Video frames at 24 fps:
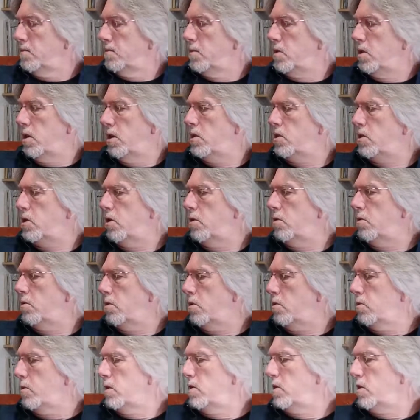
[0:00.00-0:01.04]
So let's go through
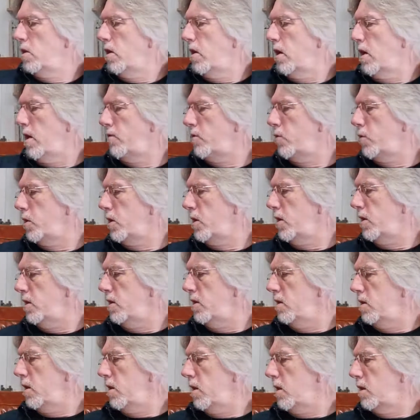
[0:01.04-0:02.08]
the ones that I have quickly
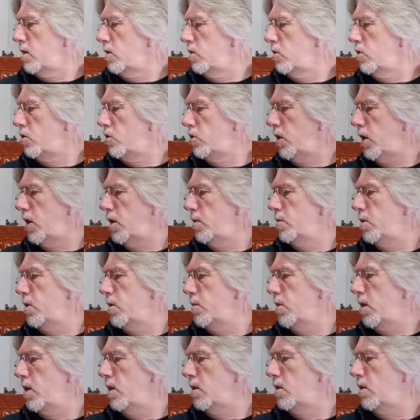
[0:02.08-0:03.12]
and I can just chat a bit
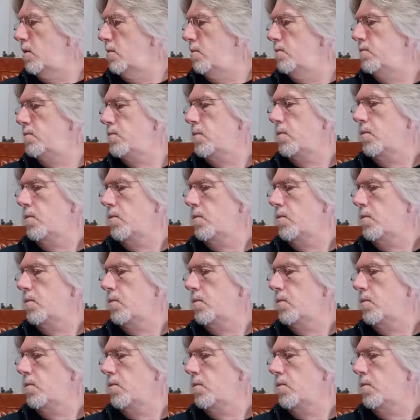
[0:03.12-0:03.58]
about them.